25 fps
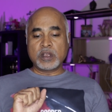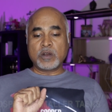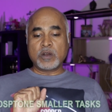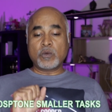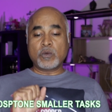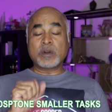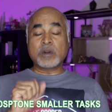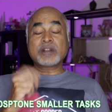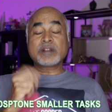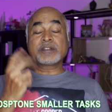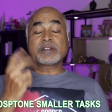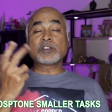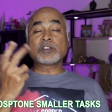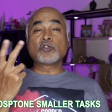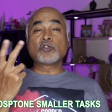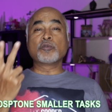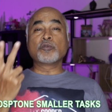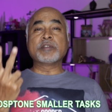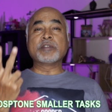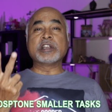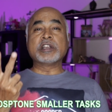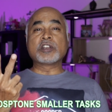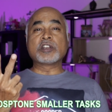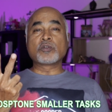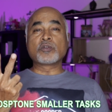What does the
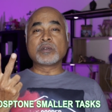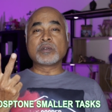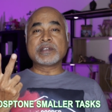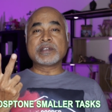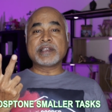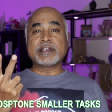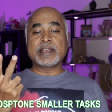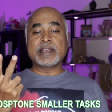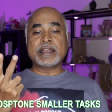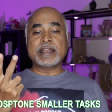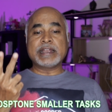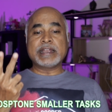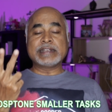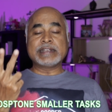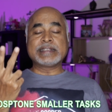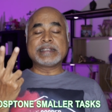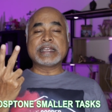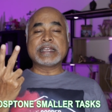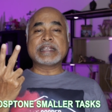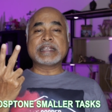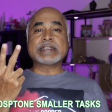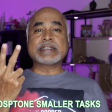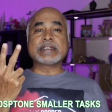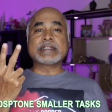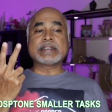2-minute rule say? It
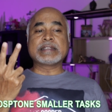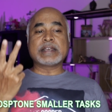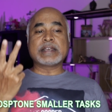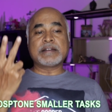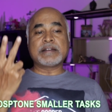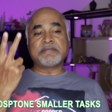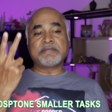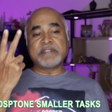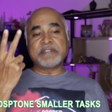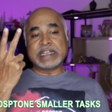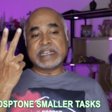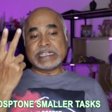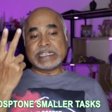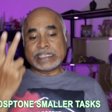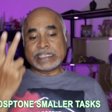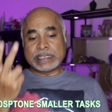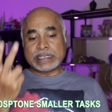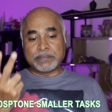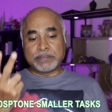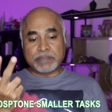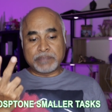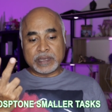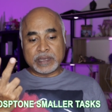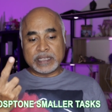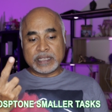says very
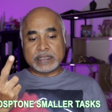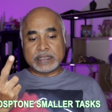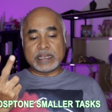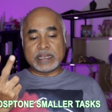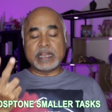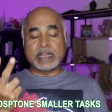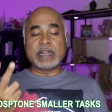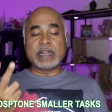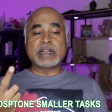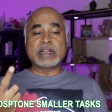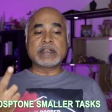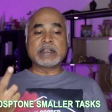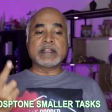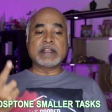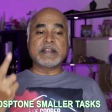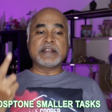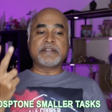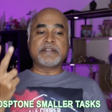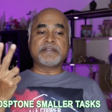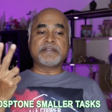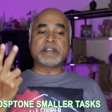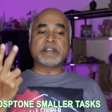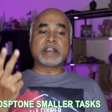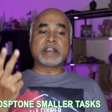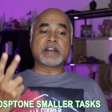simply that
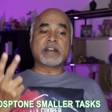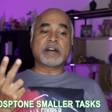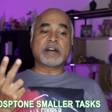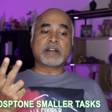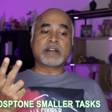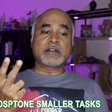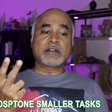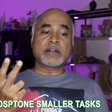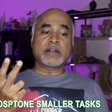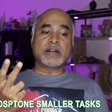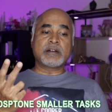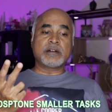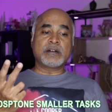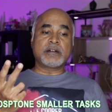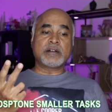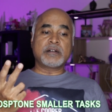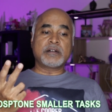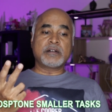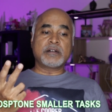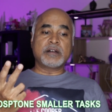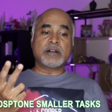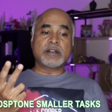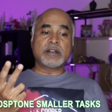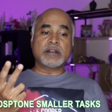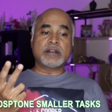if there
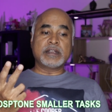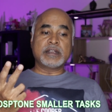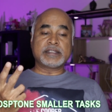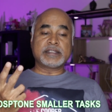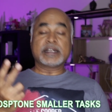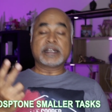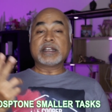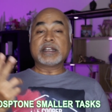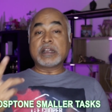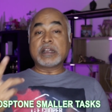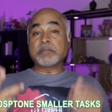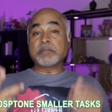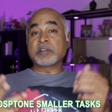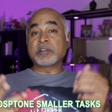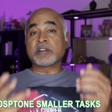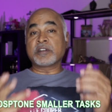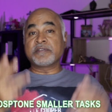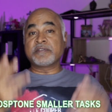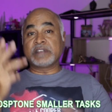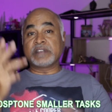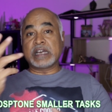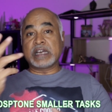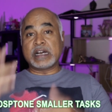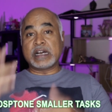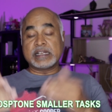are a certain number
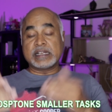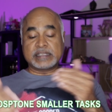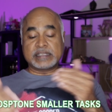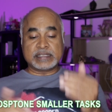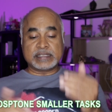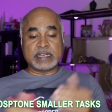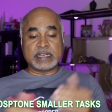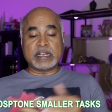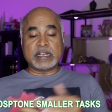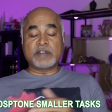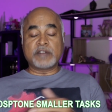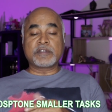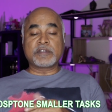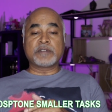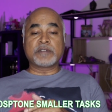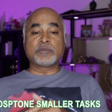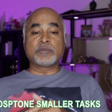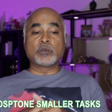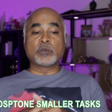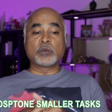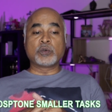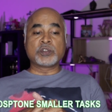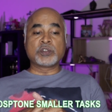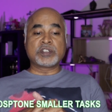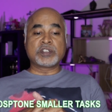of tasks, then out
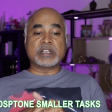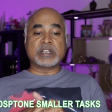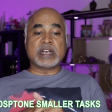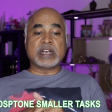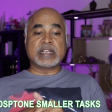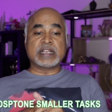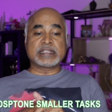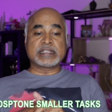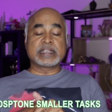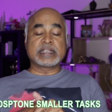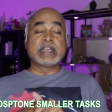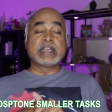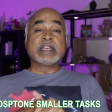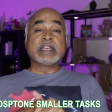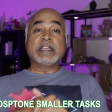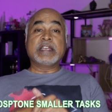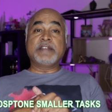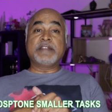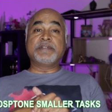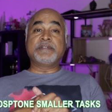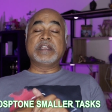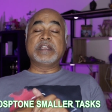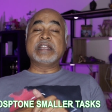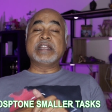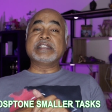of those tasks,
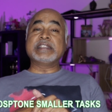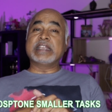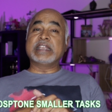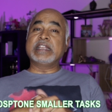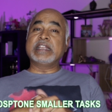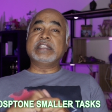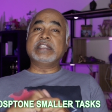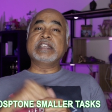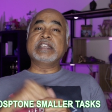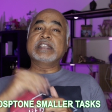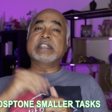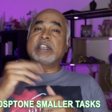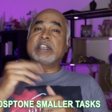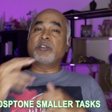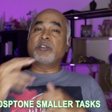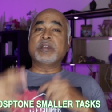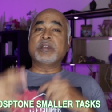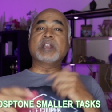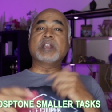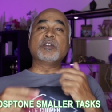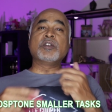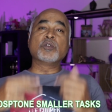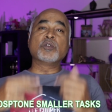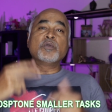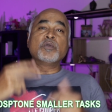if there is anything that you
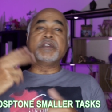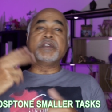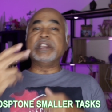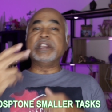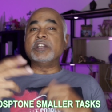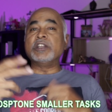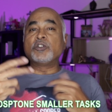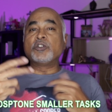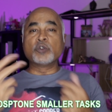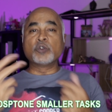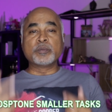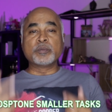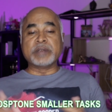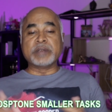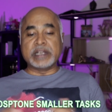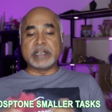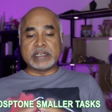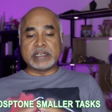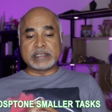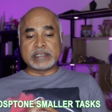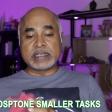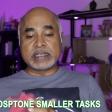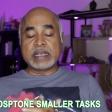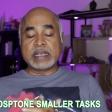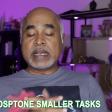can do within 2
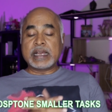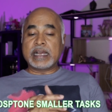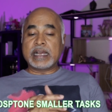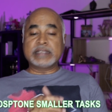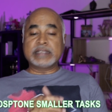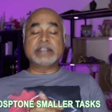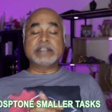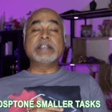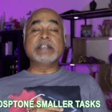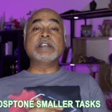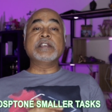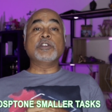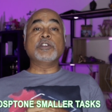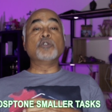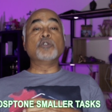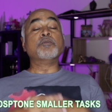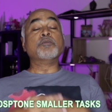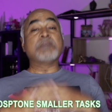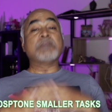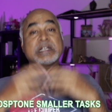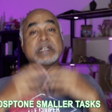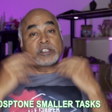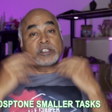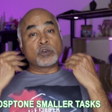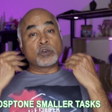minutes, I think you
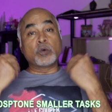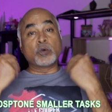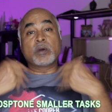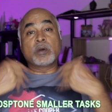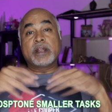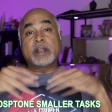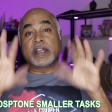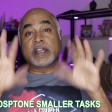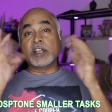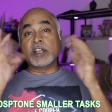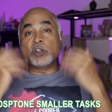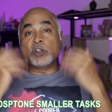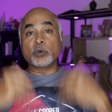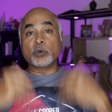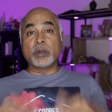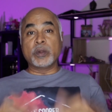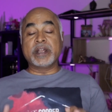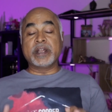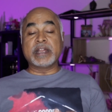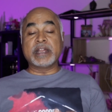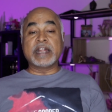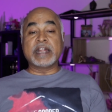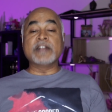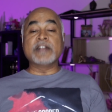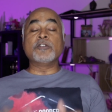must go ahead and do
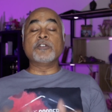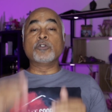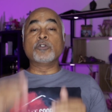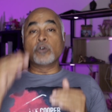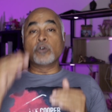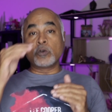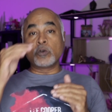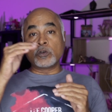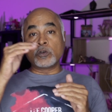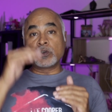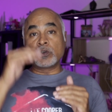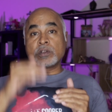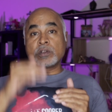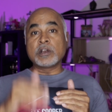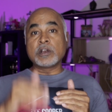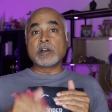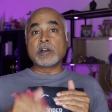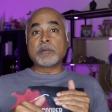it, and don't